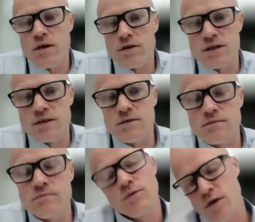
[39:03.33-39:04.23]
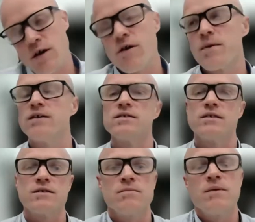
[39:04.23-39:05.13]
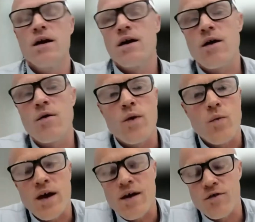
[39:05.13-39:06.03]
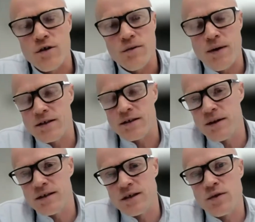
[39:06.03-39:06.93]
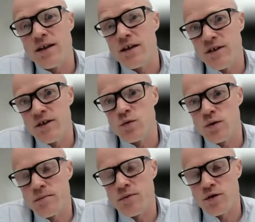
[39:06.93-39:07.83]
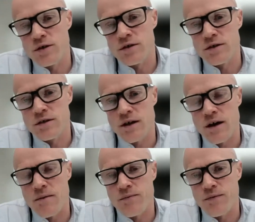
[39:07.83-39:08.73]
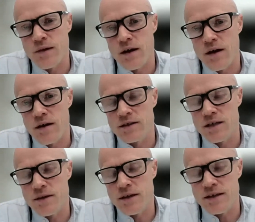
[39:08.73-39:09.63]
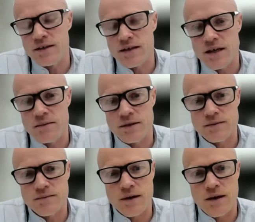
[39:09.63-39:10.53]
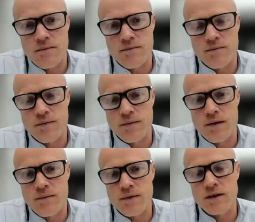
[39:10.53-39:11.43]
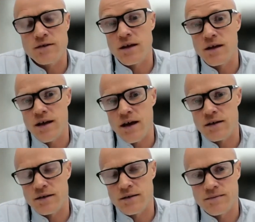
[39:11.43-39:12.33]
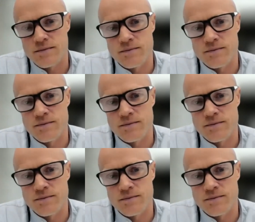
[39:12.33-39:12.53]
our system or the RIBA system. We haven't got compatibility with individual employers' CPD schemes, certainly yet.